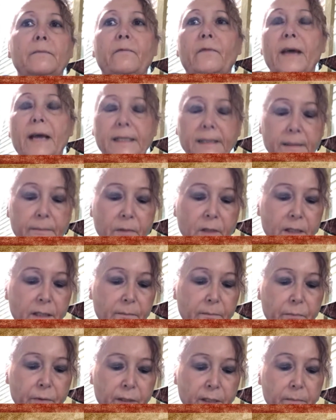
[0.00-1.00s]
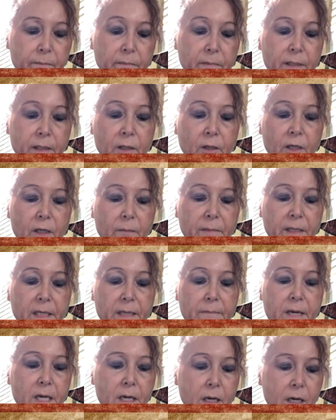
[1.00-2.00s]
In fact, I'm going to put them, they're going to be
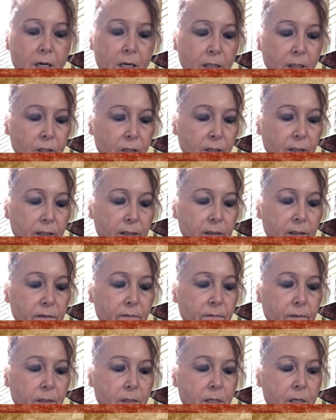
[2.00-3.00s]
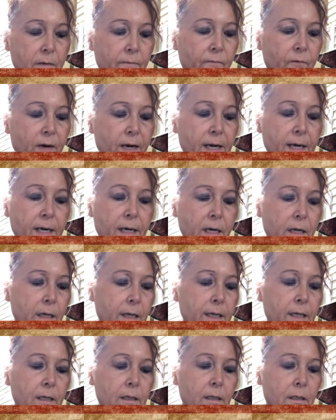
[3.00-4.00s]
in my auction this Friday
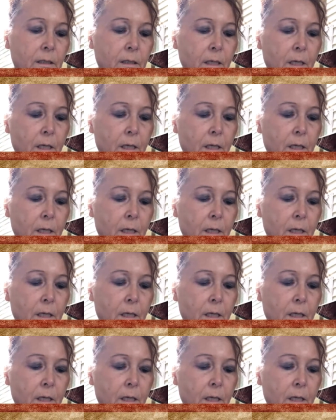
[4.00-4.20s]
night.